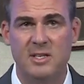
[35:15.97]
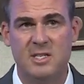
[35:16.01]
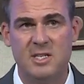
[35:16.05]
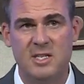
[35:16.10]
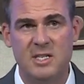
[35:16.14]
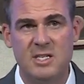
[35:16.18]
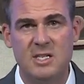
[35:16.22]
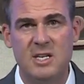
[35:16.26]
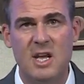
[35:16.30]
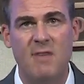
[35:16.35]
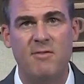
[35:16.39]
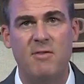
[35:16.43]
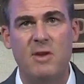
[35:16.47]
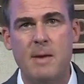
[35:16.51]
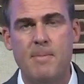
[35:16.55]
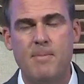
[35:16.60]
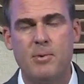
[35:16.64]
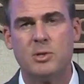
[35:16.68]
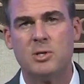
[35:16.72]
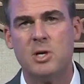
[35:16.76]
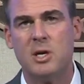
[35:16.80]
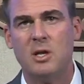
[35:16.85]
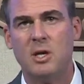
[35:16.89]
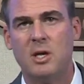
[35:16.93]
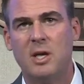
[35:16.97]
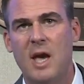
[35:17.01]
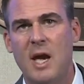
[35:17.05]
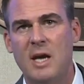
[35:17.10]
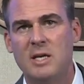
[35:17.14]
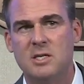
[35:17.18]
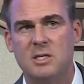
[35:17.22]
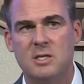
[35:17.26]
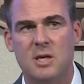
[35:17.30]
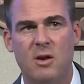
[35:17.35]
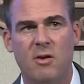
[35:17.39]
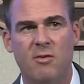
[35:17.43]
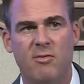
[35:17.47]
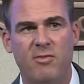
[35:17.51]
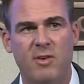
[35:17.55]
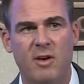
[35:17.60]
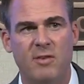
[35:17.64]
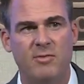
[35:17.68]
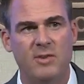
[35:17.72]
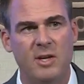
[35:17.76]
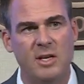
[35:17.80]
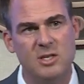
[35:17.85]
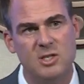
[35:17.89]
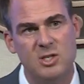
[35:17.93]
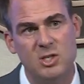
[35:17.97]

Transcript: 70% of the cases under 50